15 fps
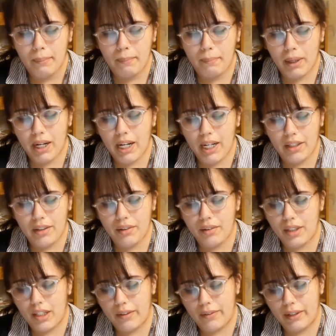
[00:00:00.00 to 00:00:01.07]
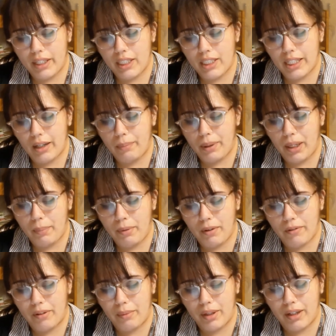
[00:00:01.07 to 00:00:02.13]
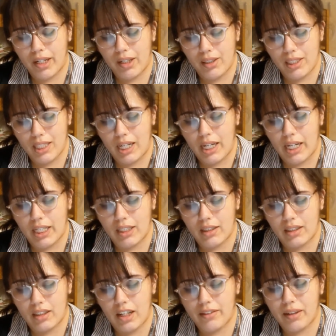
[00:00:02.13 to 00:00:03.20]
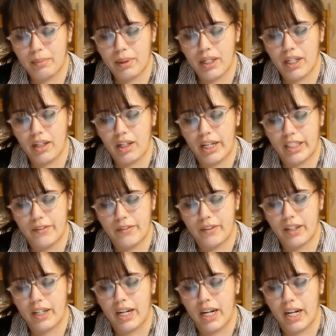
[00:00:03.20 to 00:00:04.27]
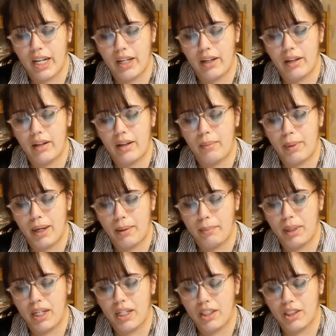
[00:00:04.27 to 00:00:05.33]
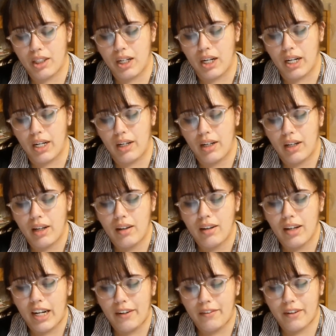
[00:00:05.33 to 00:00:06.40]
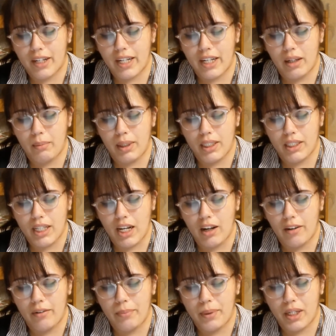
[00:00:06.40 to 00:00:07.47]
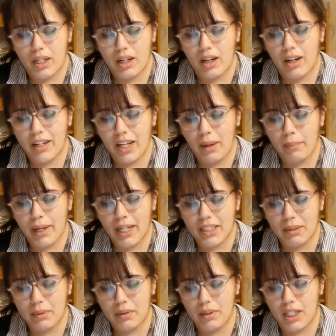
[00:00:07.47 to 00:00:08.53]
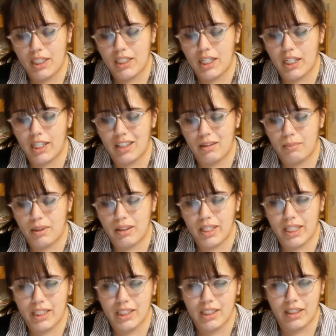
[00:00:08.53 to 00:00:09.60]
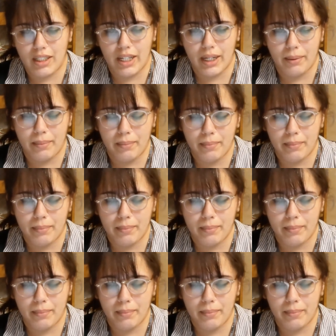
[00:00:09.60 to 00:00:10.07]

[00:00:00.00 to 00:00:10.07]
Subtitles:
But you never can tell people from their outsides. Everybody has forgot about me and John. I'd forgotten myself, but it all came back to me when I saw Gilbert last Sunday.